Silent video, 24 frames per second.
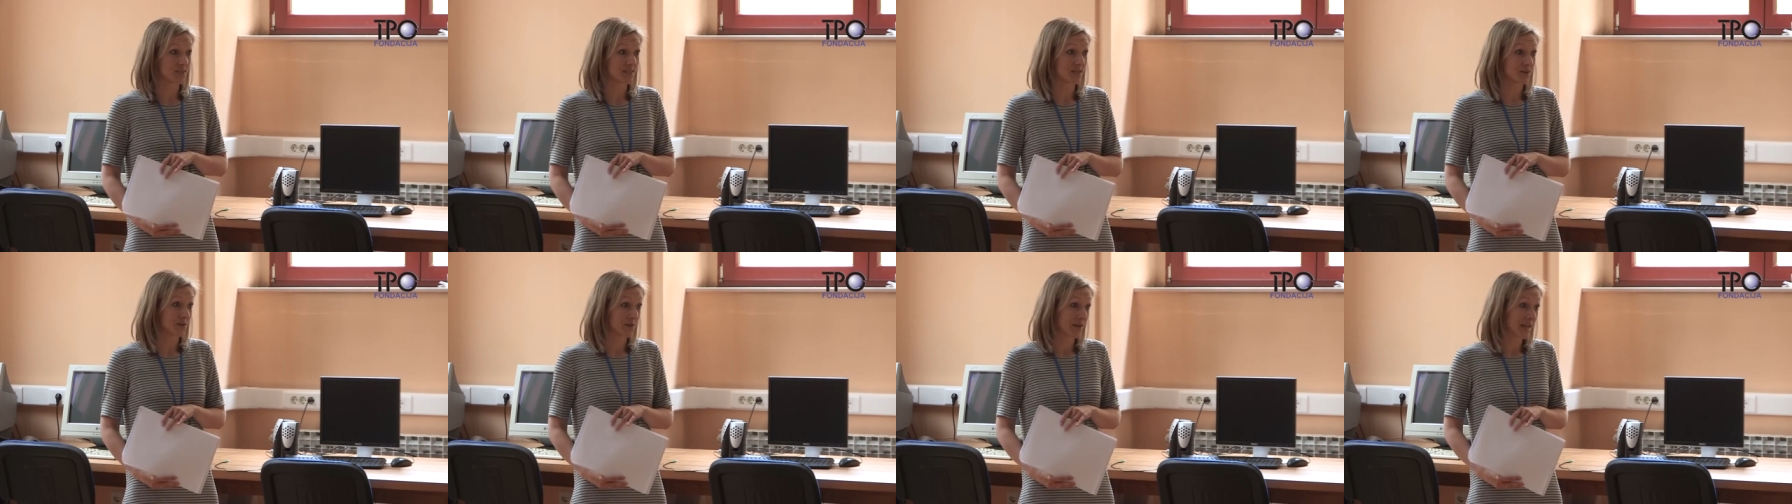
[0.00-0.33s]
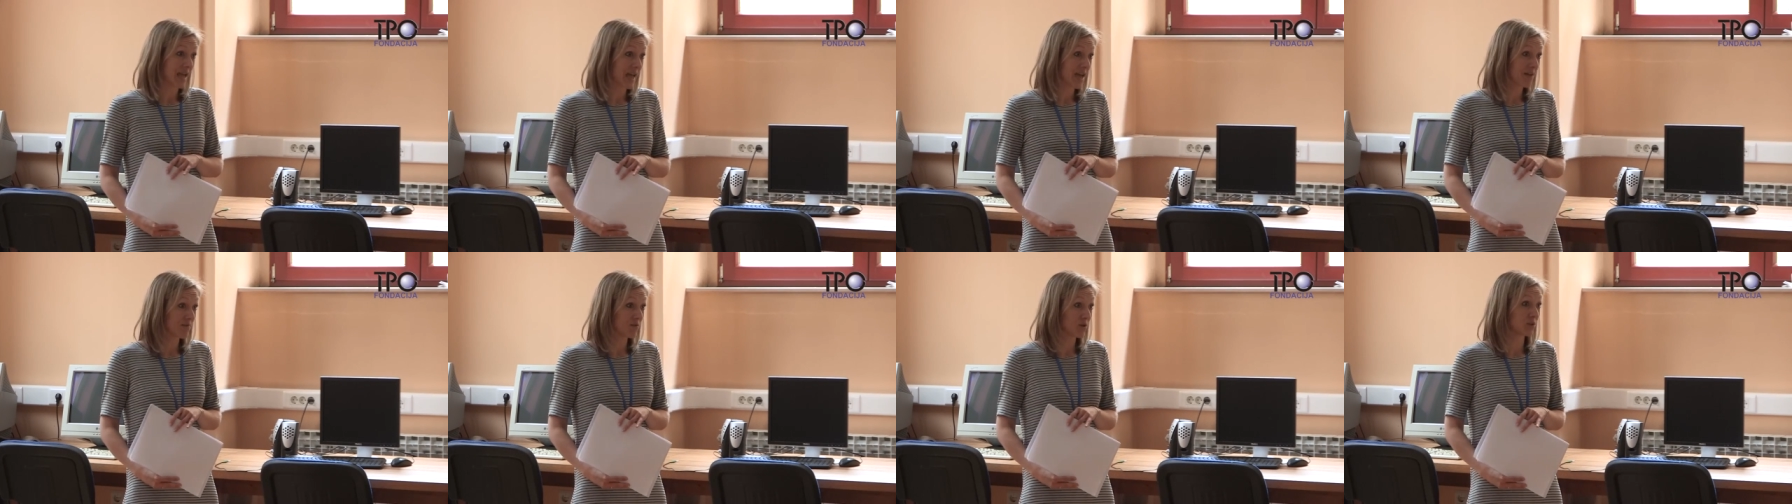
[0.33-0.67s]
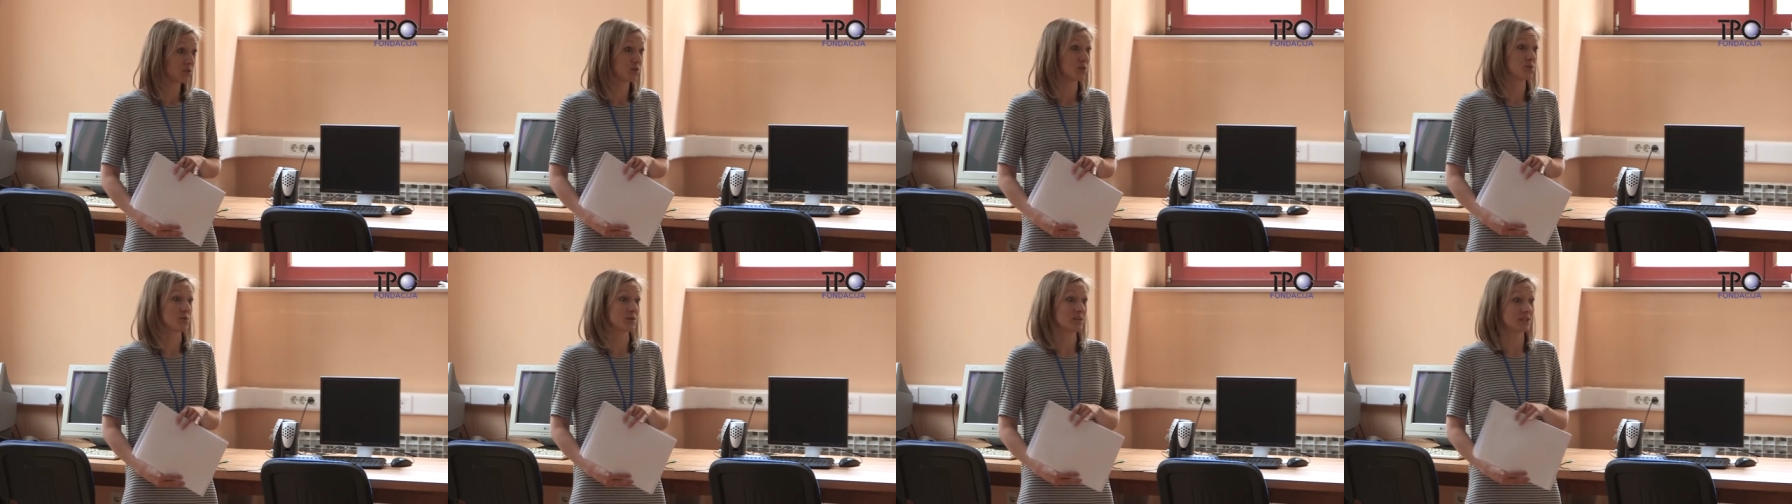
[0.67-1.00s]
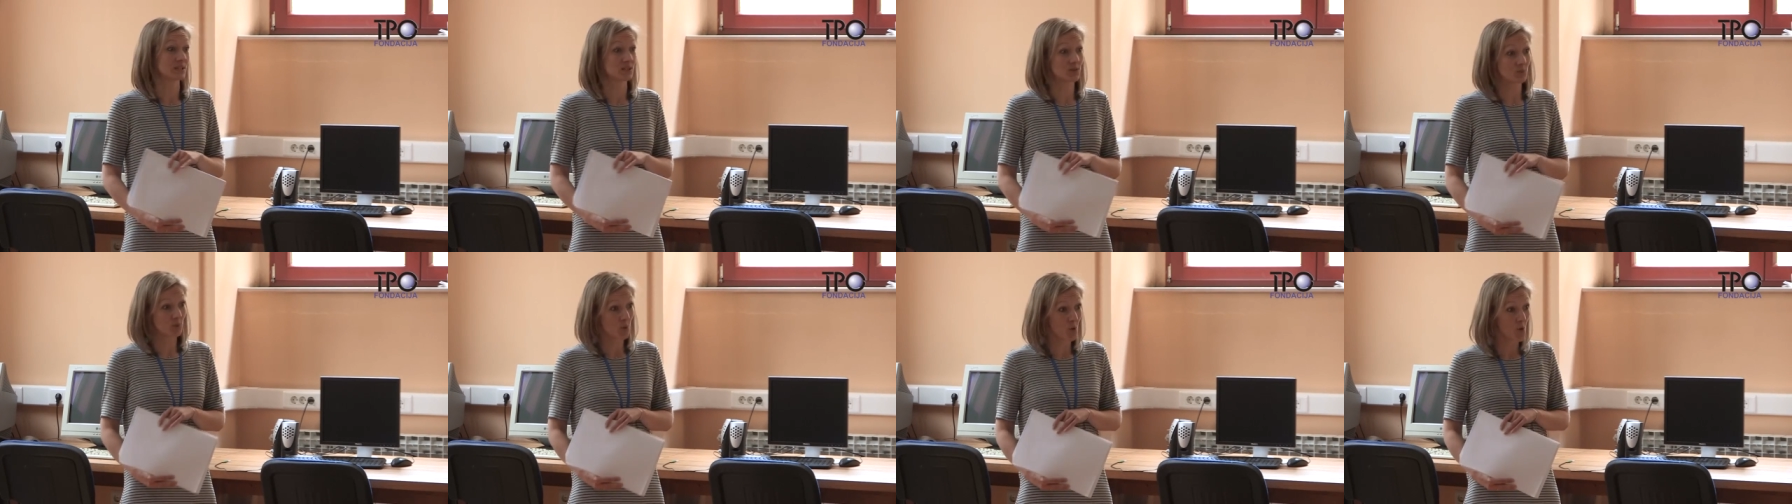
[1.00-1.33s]
to Sarajevo
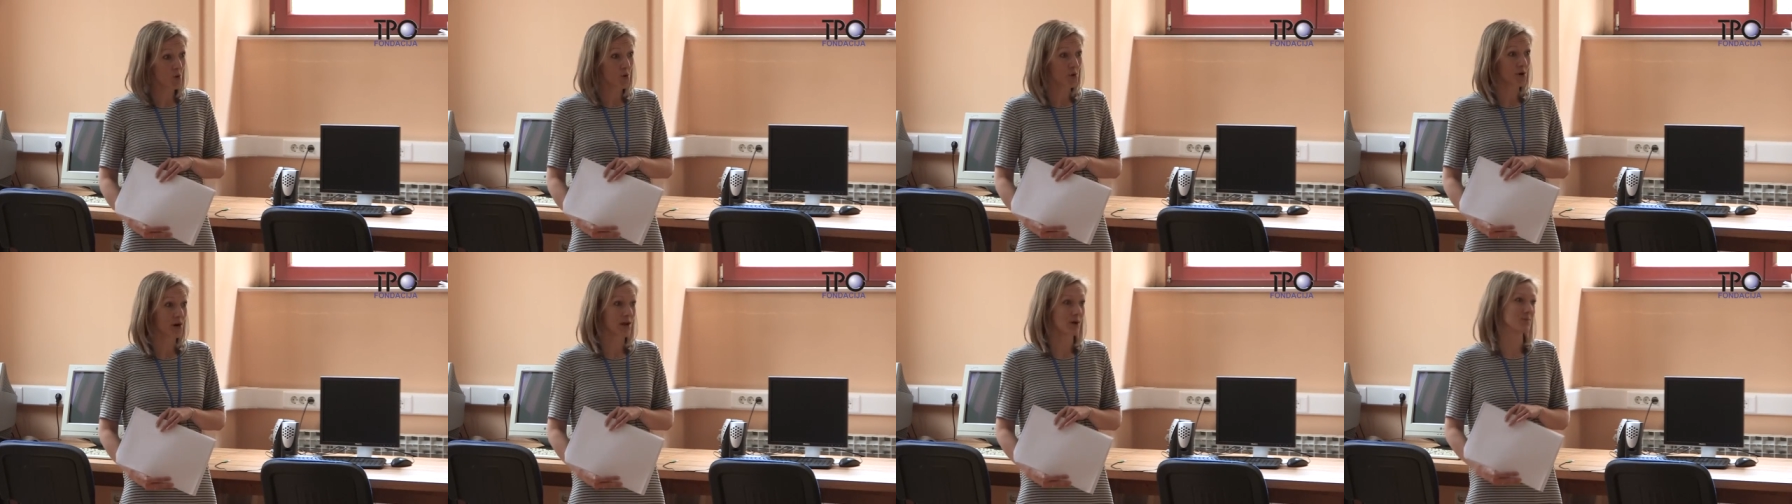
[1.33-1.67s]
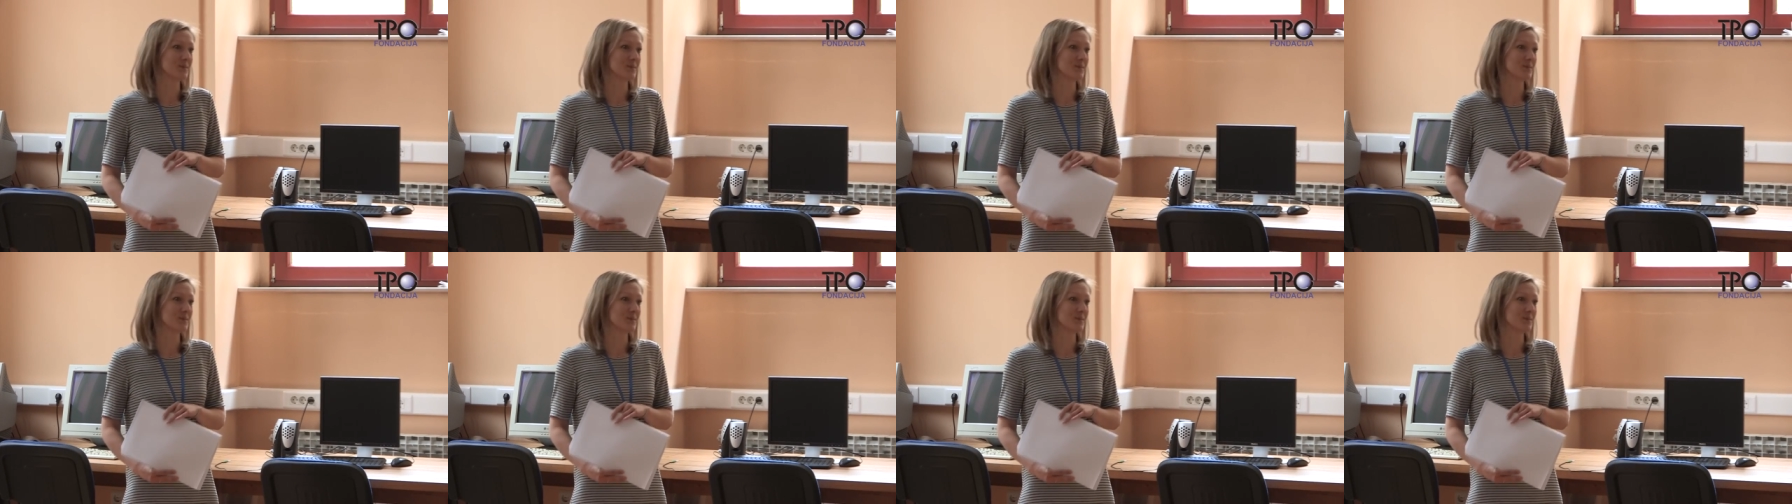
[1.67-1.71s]
during the war.